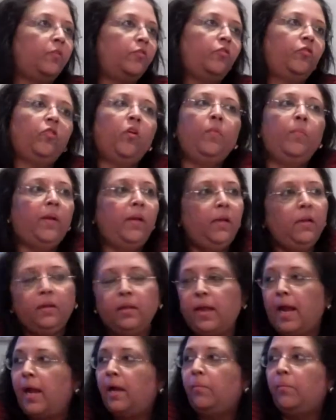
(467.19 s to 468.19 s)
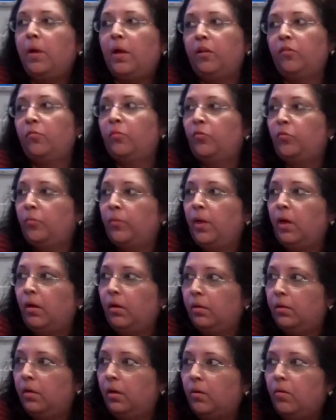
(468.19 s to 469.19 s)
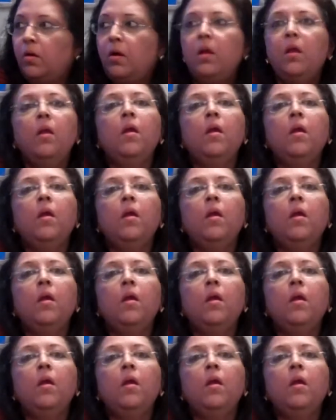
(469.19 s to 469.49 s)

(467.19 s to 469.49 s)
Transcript: so many landmines, which we all know,